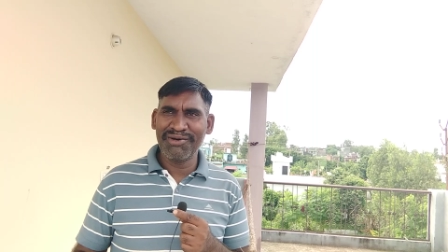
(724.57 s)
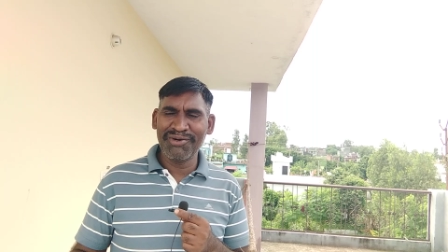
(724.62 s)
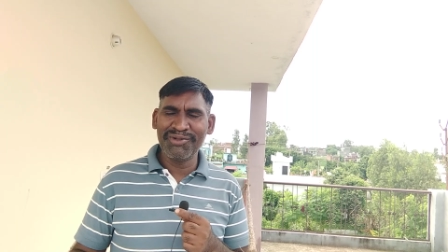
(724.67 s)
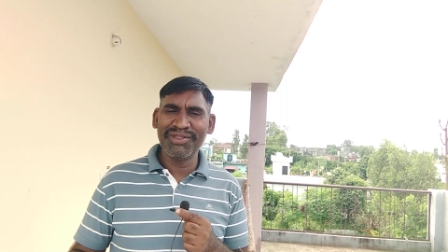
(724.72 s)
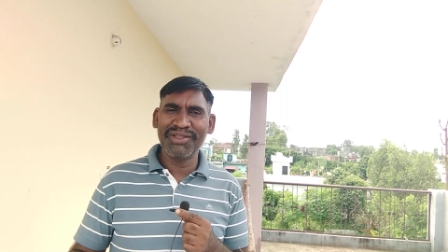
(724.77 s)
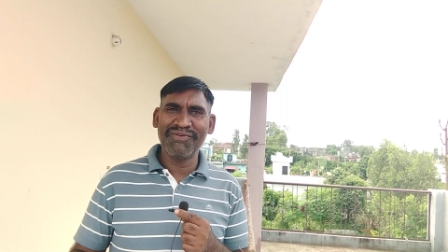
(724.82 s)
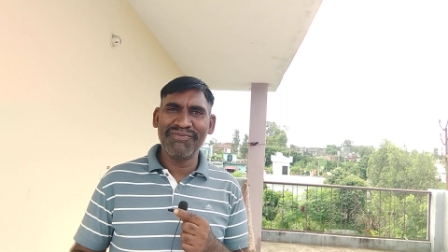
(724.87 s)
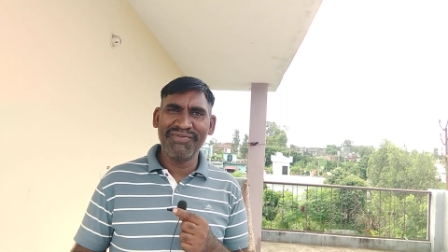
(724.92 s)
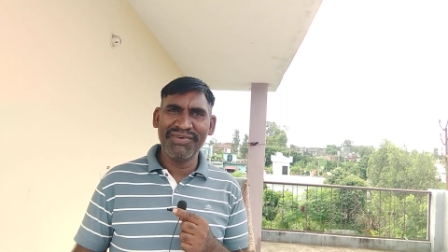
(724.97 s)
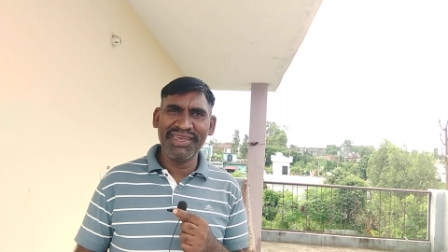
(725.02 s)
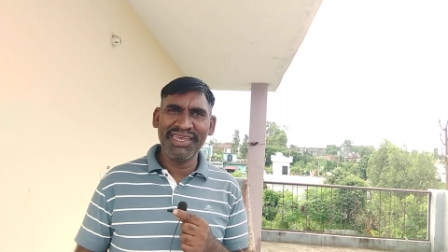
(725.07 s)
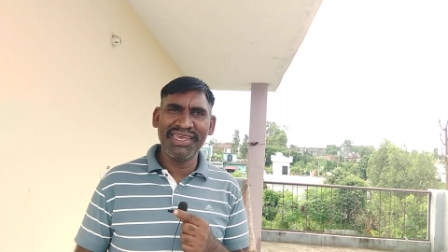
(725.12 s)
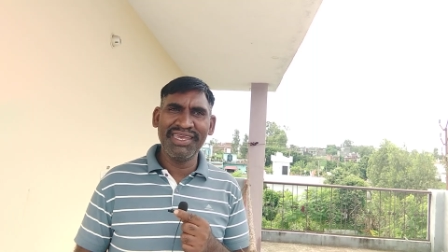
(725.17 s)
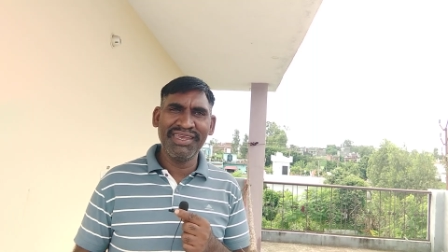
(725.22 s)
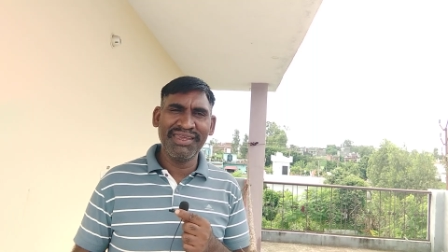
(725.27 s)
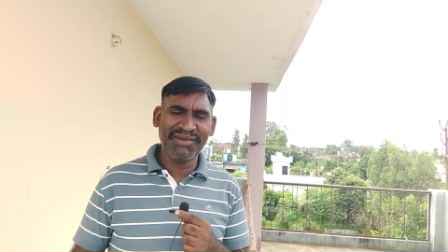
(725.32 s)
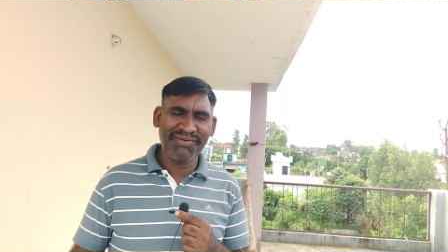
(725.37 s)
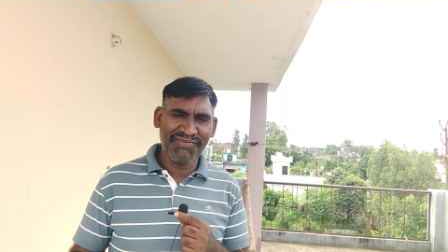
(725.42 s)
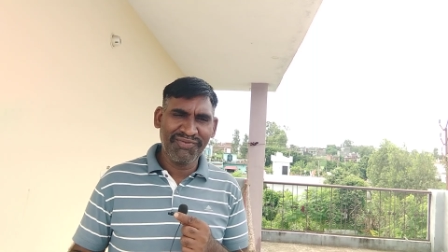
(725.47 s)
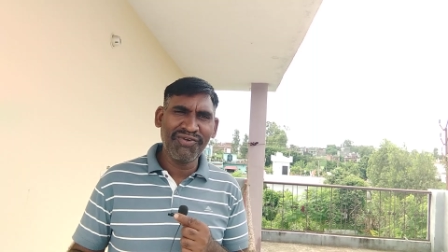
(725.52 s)
on the way
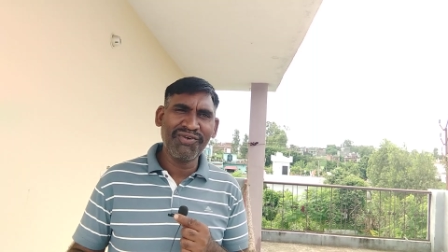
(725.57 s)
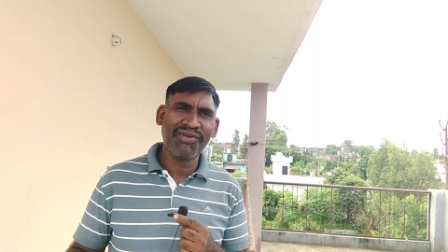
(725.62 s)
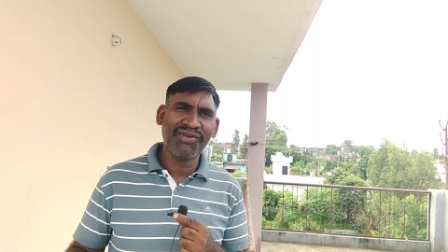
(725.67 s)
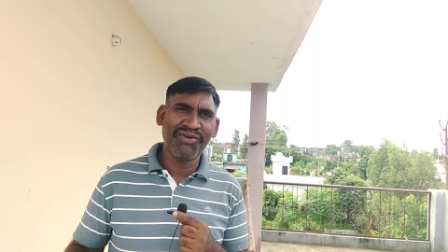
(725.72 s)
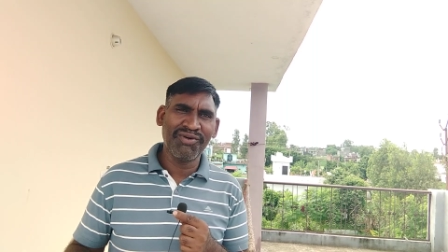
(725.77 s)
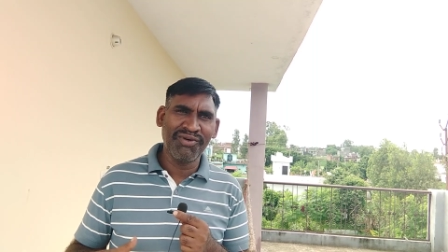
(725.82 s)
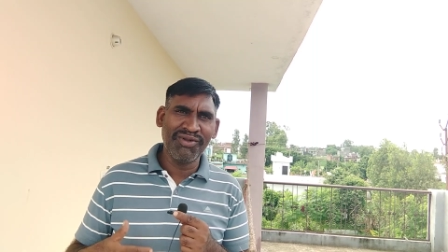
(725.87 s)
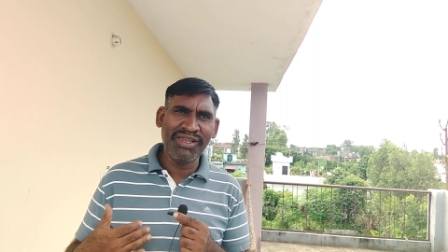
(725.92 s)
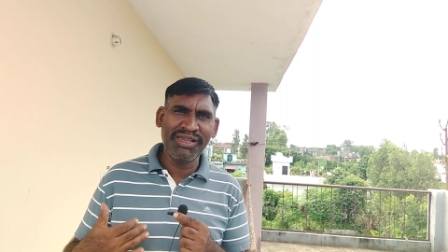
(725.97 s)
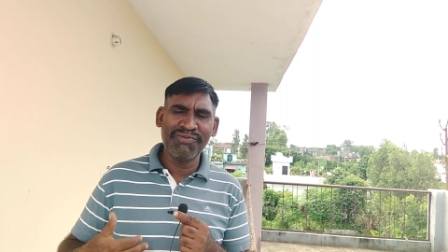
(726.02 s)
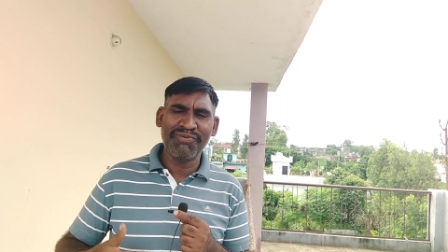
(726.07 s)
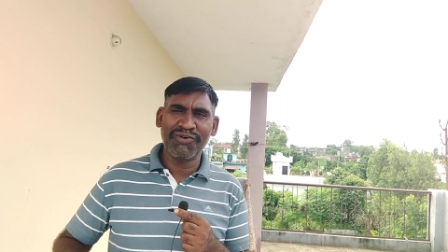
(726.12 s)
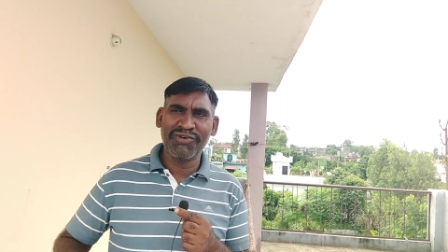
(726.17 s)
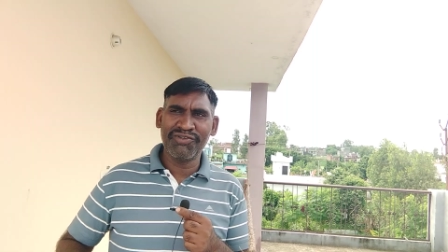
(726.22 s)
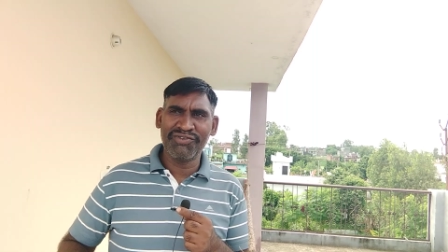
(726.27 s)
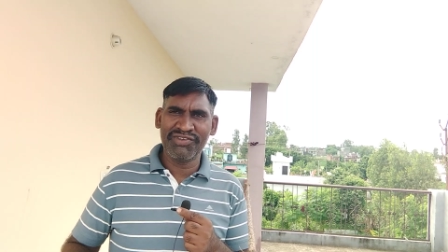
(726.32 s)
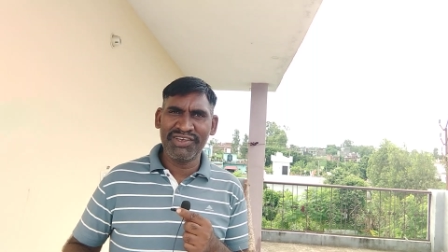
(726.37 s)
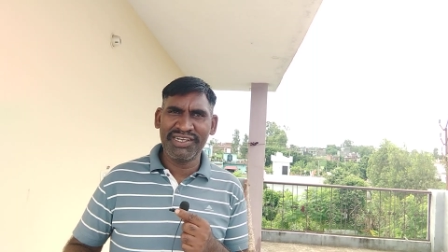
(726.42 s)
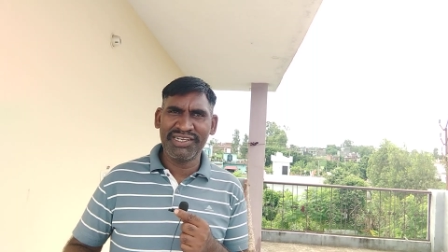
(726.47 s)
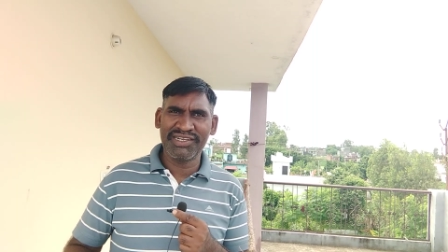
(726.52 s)
for only for
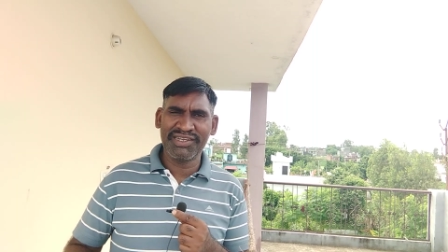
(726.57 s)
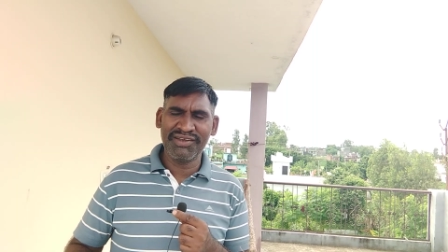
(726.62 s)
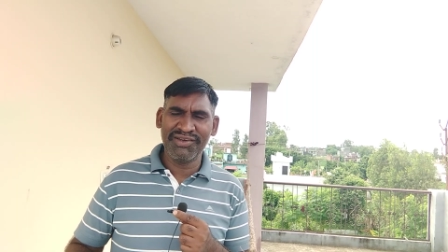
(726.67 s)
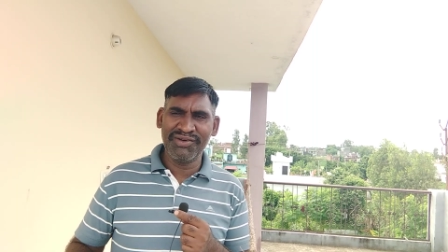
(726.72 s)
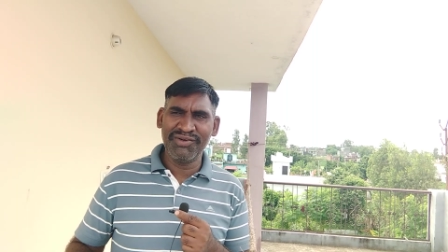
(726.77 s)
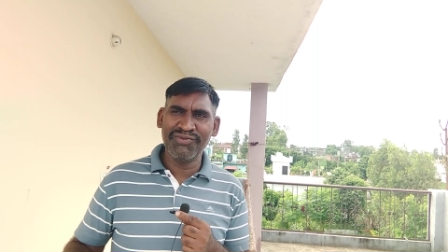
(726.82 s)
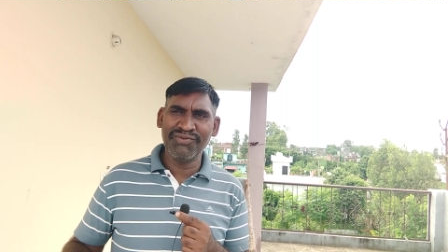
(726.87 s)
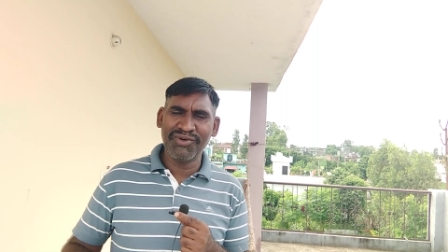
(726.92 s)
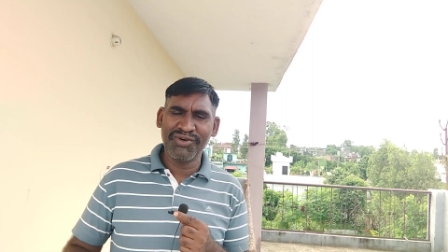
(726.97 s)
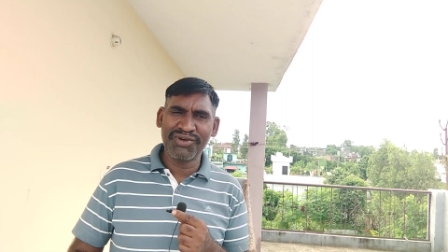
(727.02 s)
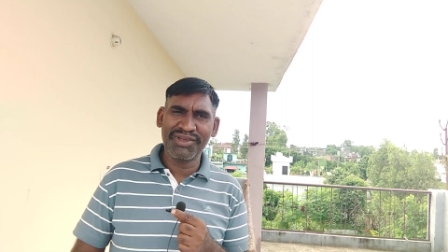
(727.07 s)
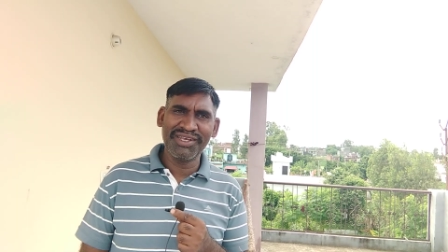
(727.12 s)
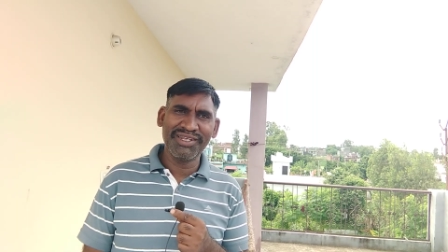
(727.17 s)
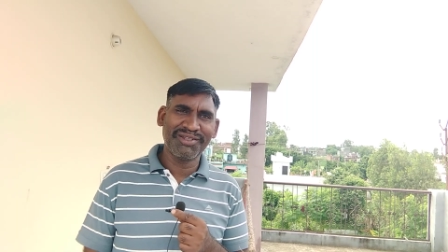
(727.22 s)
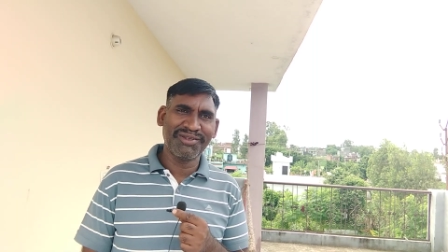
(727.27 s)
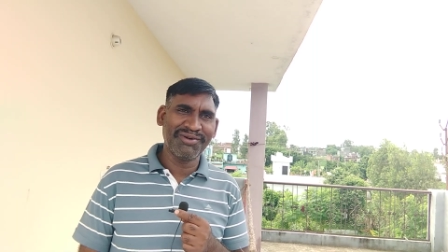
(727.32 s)
just walking.